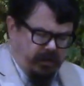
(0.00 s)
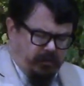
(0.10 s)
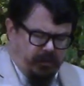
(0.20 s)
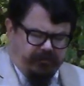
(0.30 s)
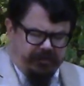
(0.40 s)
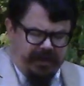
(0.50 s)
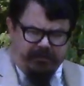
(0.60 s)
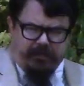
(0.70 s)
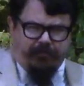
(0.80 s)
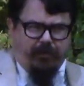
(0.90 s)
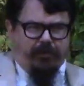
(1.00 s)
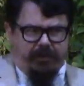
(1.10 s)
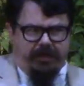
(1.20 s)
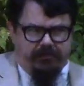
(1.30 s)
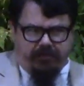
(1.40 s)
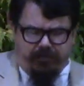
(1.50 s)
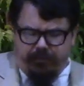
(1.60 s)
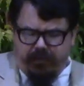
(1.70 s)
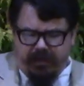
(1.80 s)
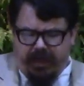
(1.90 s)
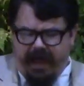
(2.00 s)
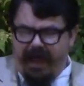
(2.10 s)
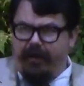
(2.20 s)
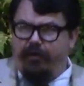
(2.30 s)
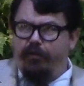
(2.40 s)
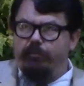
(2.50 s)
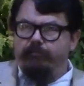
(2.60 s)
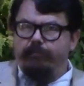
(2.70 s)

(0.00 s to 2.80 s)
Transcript: But we've seen before in this book how,